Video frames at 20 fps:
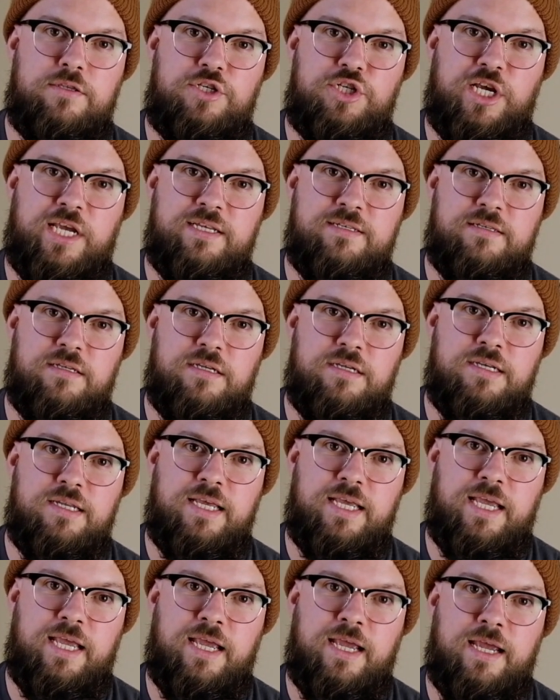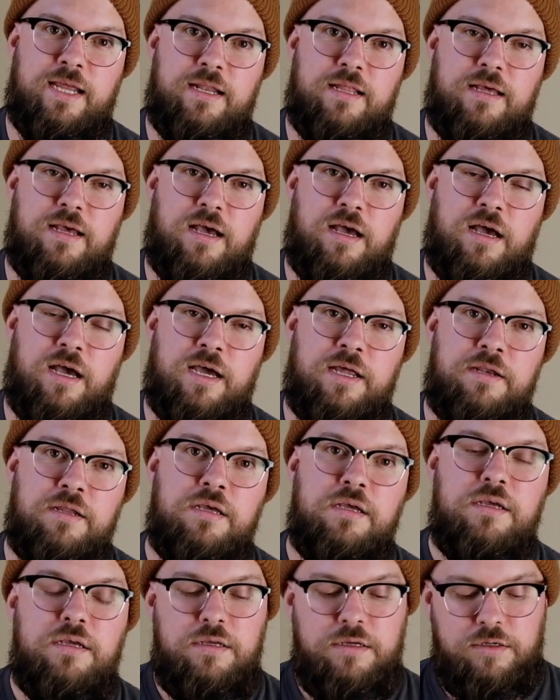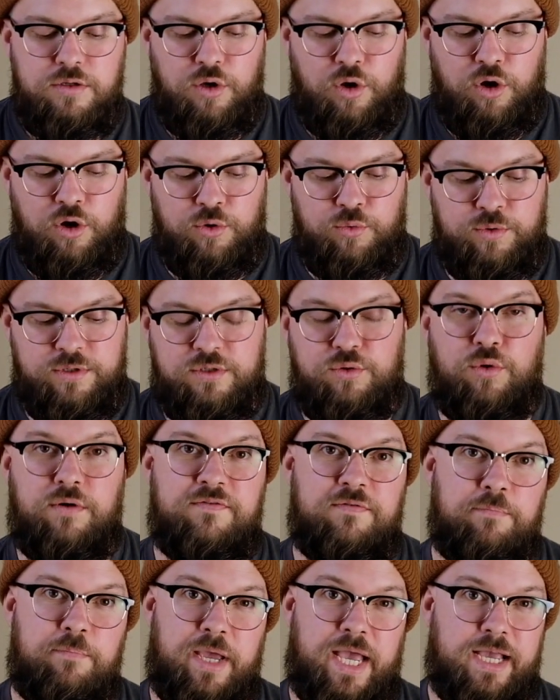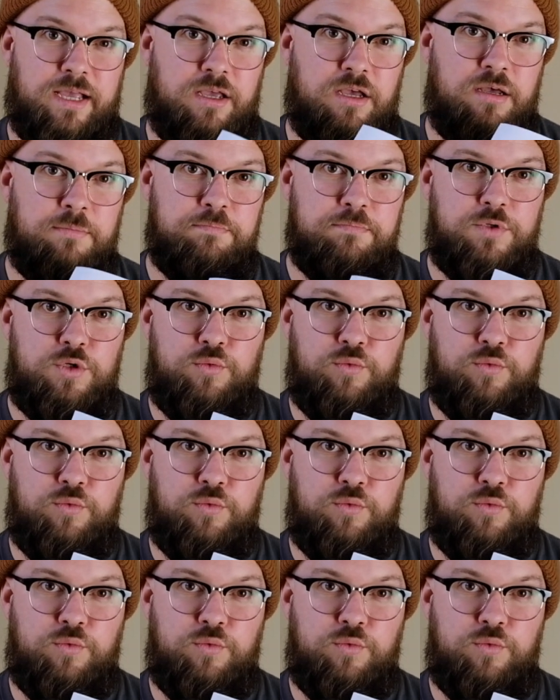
Jason and Han called Restore from Backup,